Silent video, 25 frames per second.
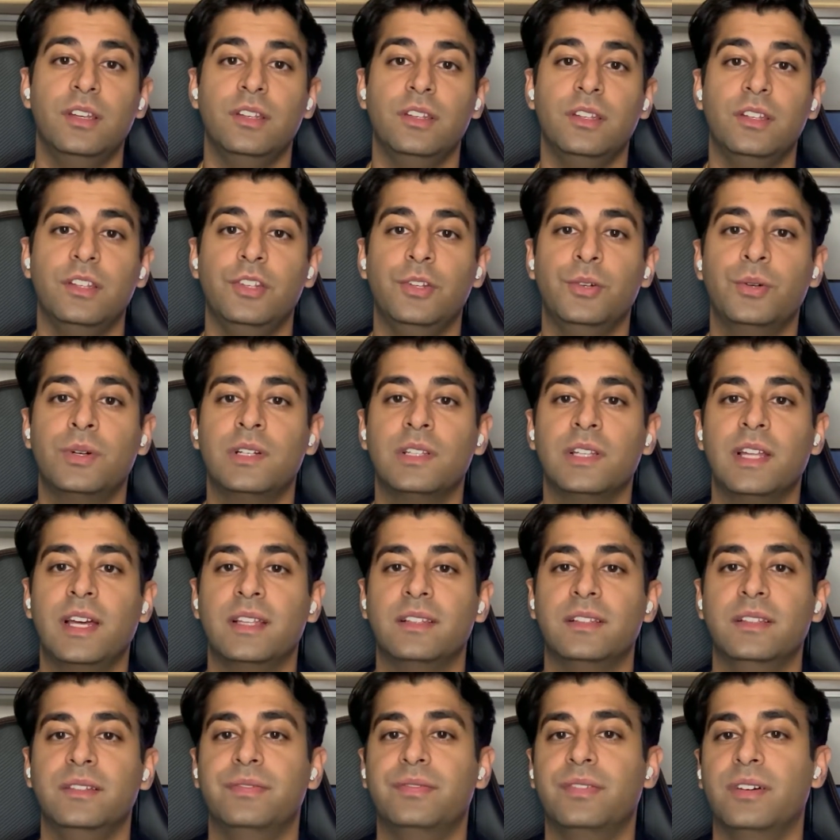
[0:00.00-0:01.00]
you are
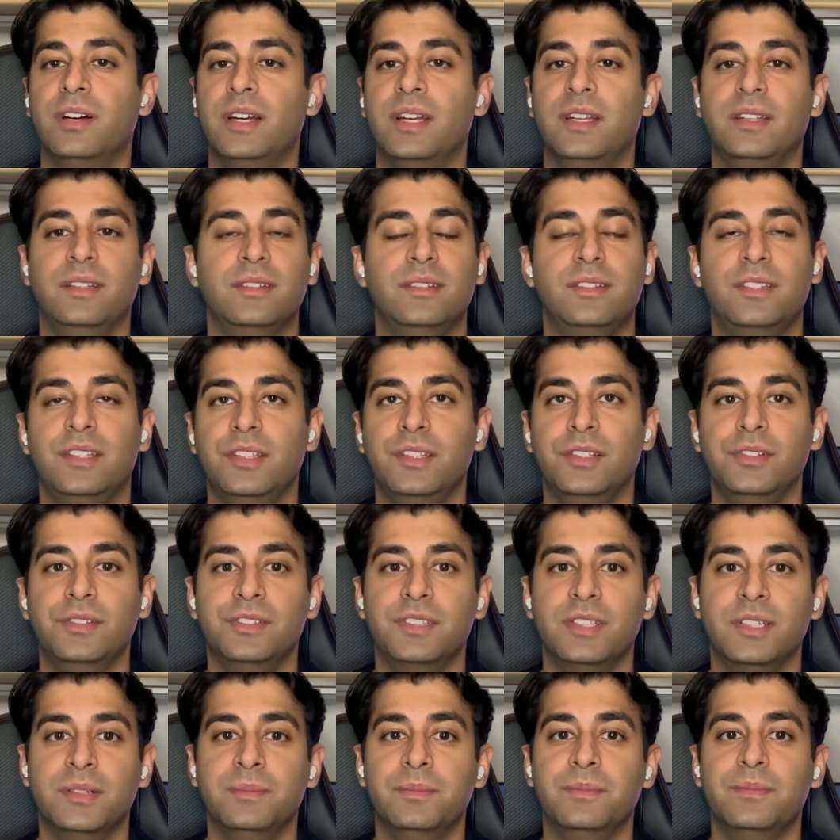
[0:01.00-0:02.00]
likely fine to use
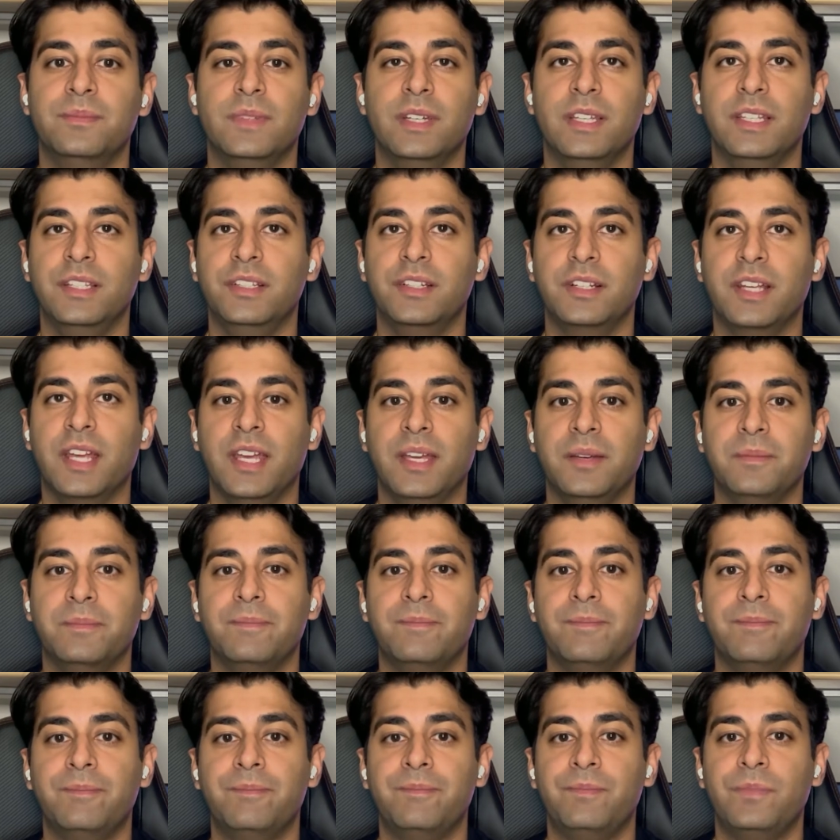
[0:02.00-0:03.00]
them in your game.
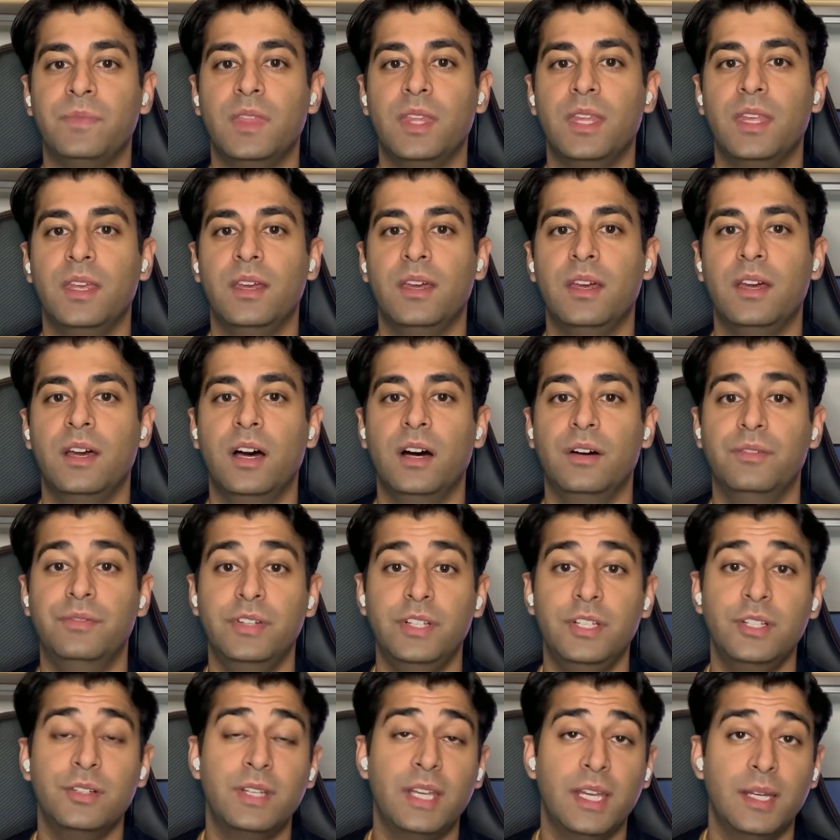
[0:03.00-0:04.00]
A
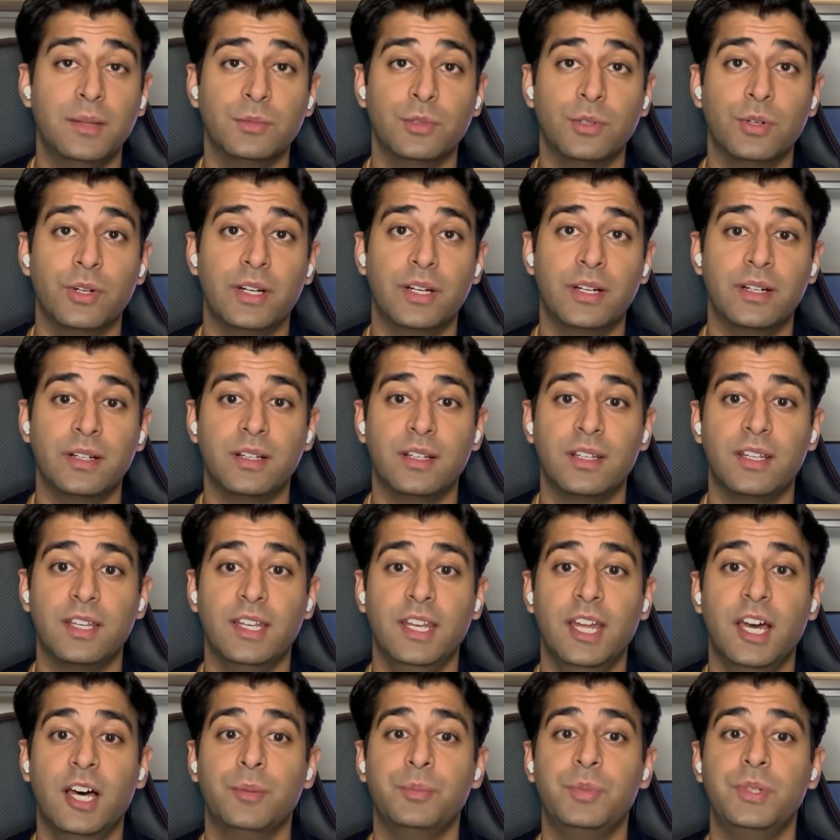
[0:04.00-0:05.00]
video game lawyer can
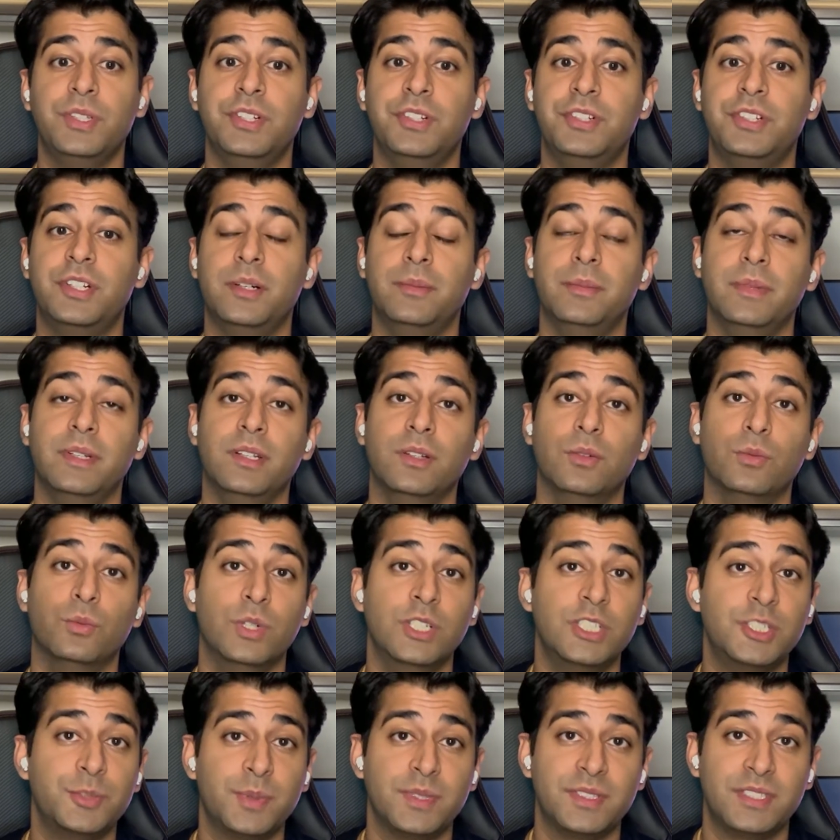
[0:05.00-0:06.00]
help you determine
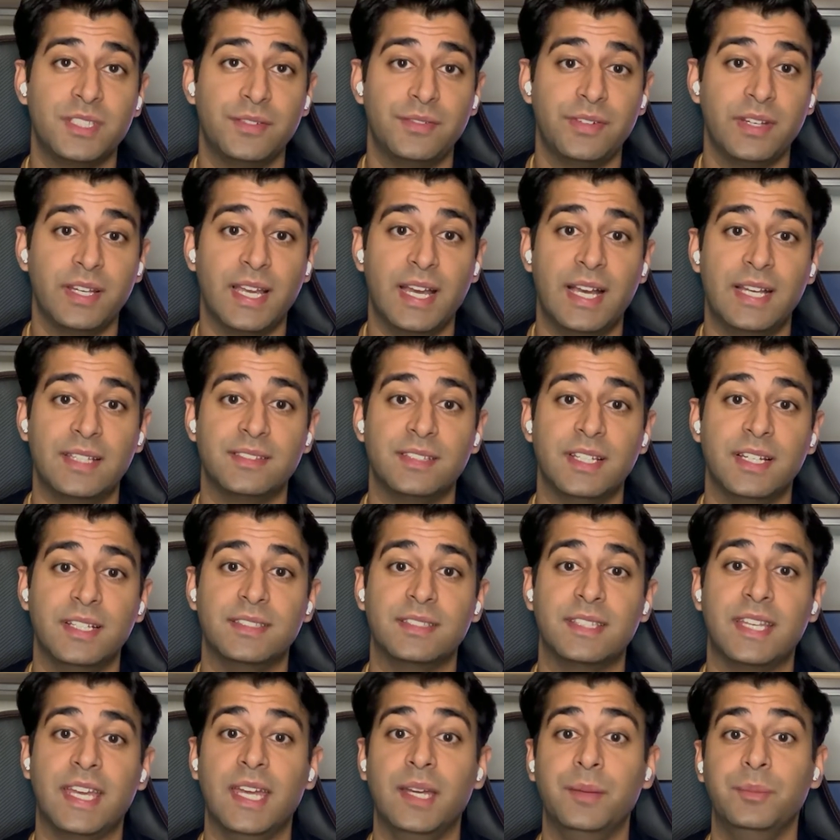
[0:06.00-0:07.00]
which specific assets
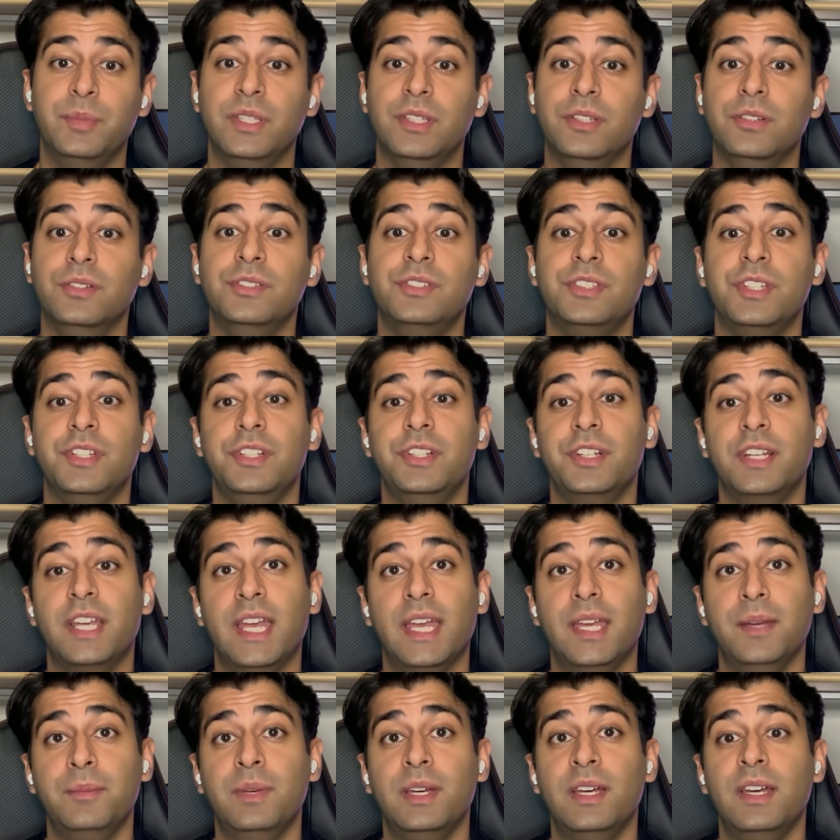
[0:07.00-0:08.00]
can be used in your
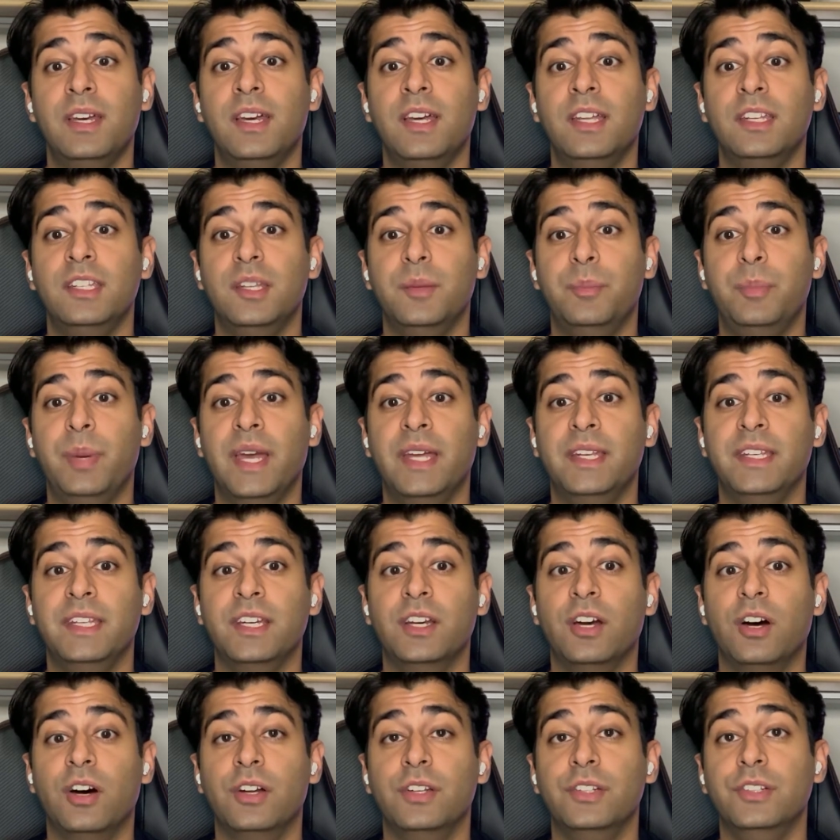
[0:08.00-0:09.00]
game depending
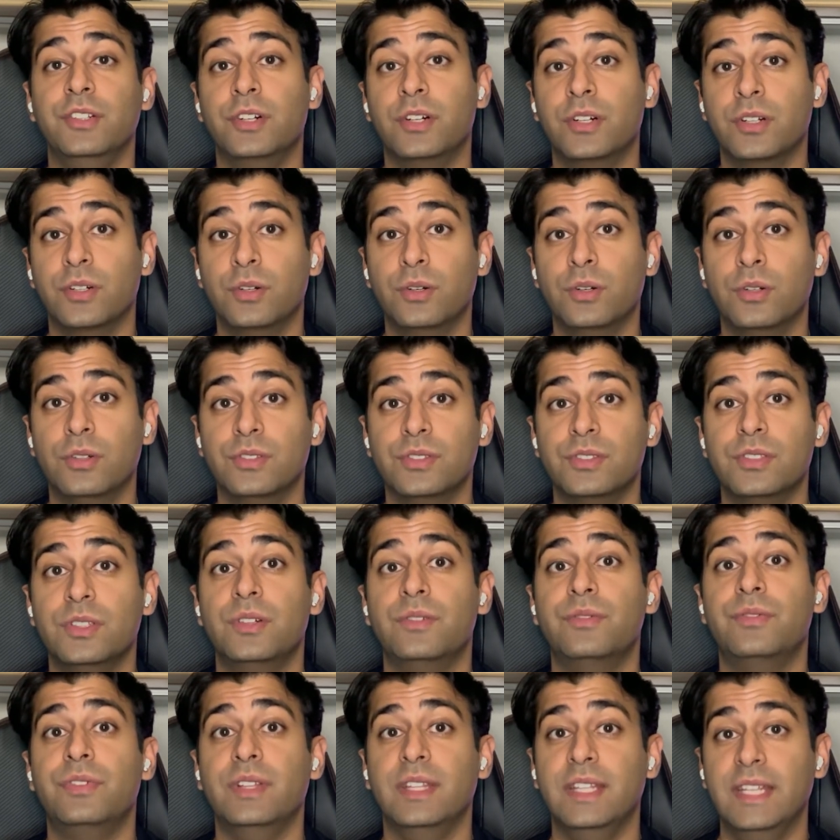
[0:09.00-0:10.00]
on your goals
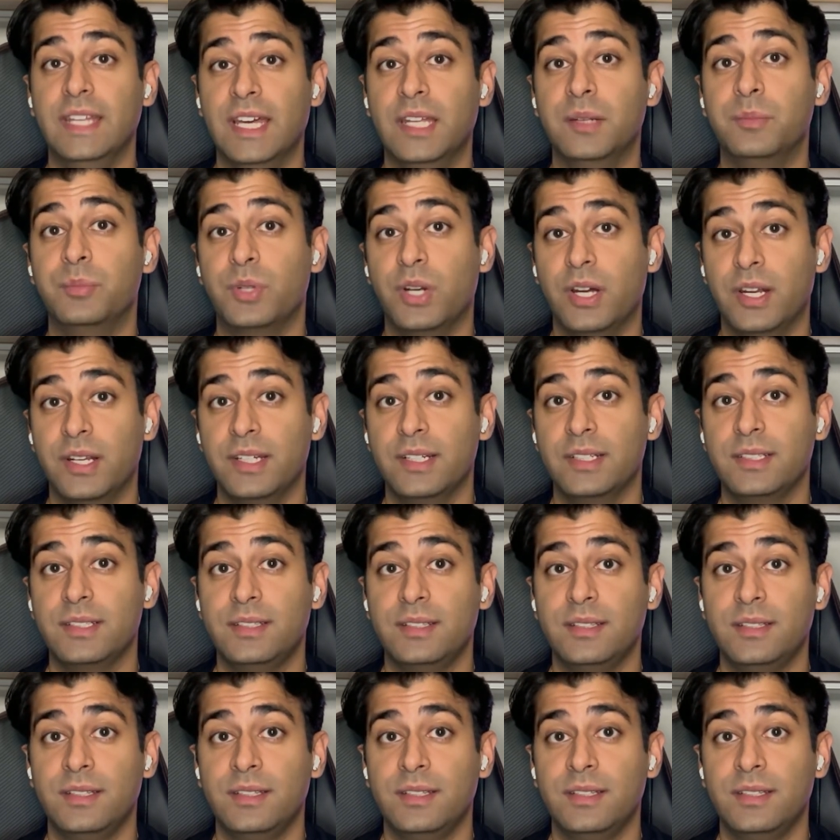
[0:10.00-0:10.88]
for the end product.